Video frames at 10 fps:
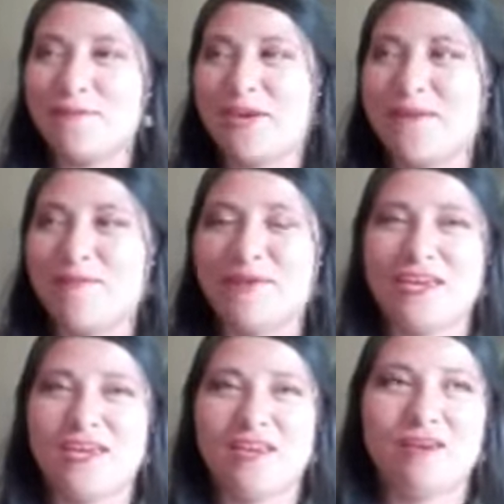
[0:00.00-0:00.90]

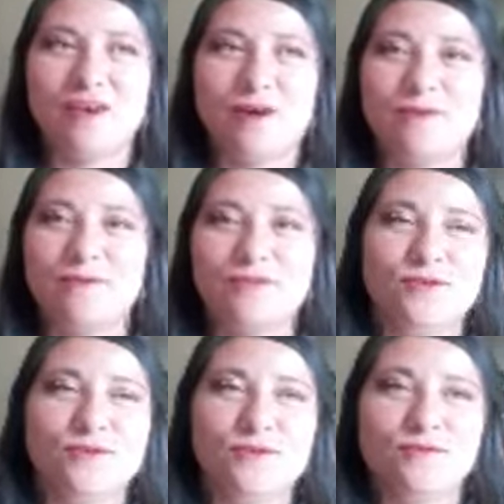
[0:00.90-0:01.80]
maybe go
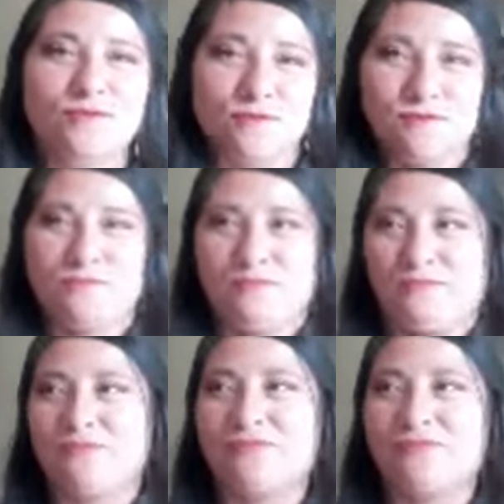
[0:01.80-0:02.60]
to